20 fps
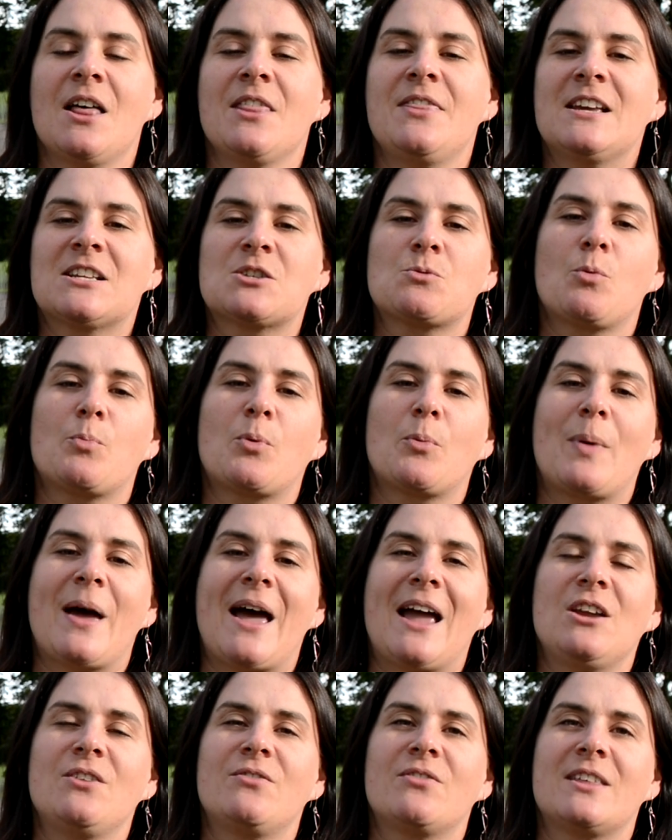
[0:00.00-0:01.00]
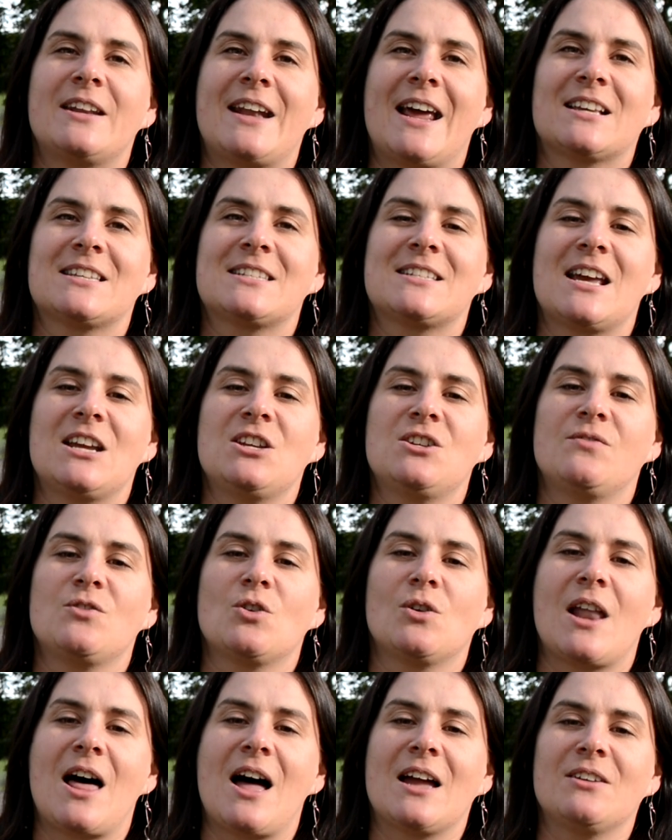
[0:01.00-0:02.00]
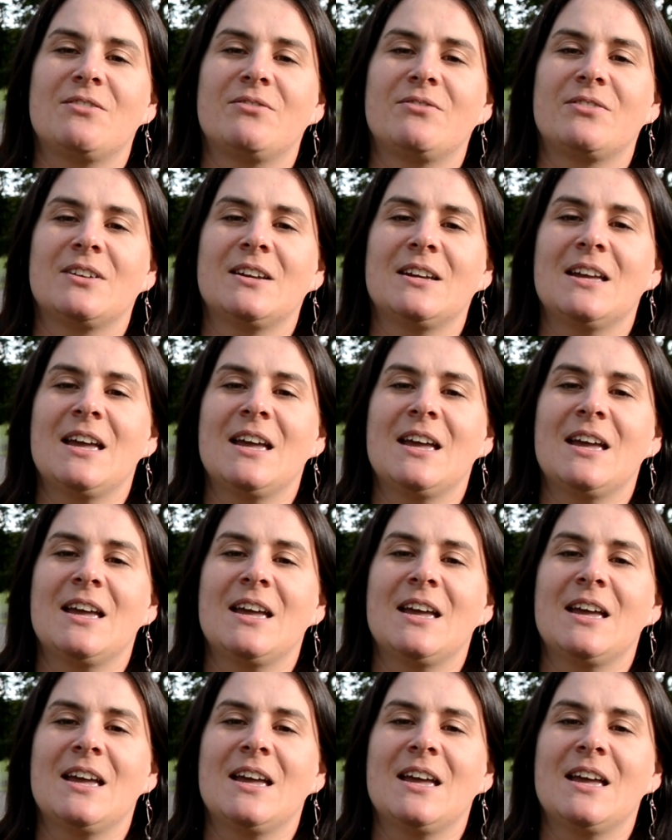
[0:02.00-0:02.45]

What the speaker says: This will prepare you for the next stage of your life.